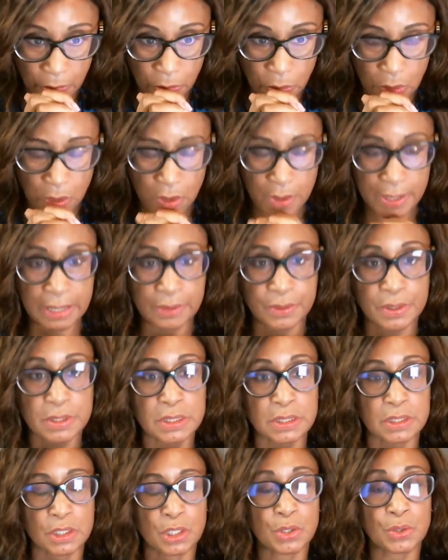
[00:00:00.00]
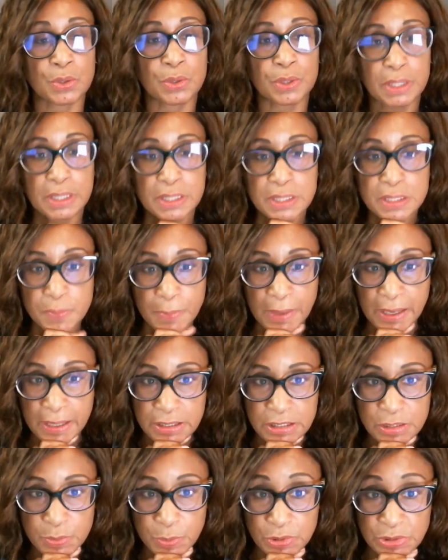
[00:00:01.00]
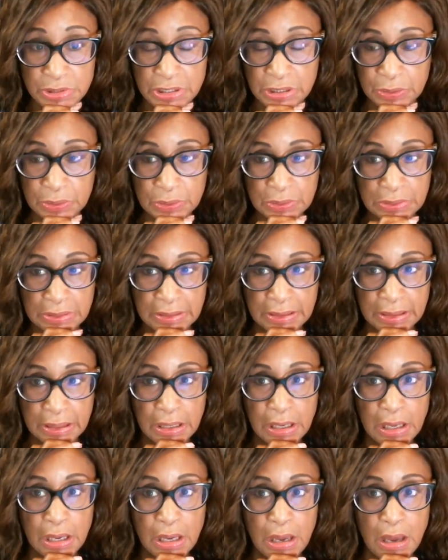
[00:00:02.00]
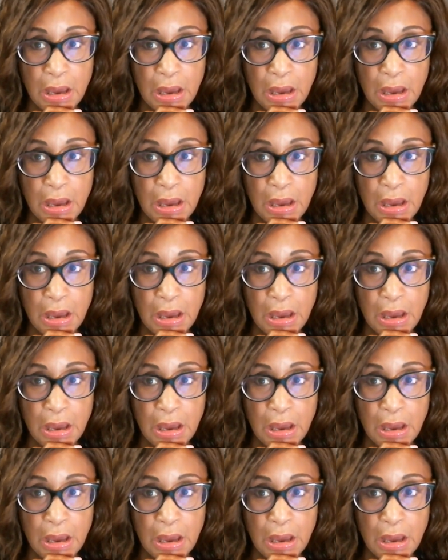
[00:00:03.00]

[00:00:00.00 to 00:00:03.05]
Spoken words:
who are in the security space, particularly.